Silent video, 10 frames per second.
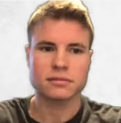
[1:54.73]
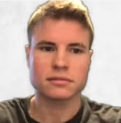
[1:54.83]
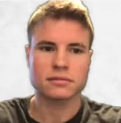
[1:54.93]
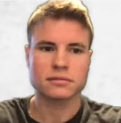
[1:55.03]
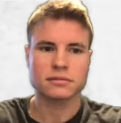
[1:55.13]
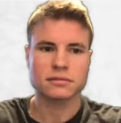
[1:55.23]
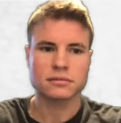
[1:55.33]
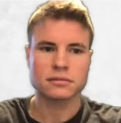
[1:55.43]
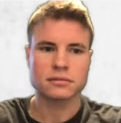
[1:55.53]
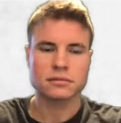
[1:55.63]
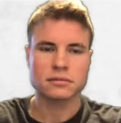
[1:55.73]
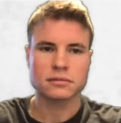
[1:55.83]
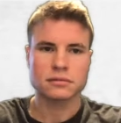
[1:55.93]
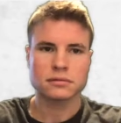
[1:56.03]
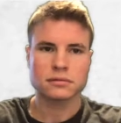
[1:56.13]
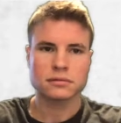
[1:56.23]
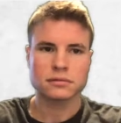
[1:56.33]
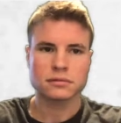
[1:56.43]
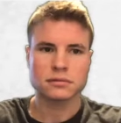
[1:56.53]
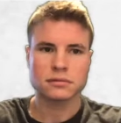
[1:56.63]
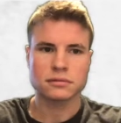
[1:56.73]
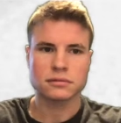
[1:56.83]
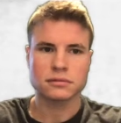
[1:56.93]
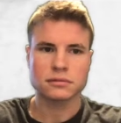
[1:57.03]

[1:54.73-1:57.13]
(silence)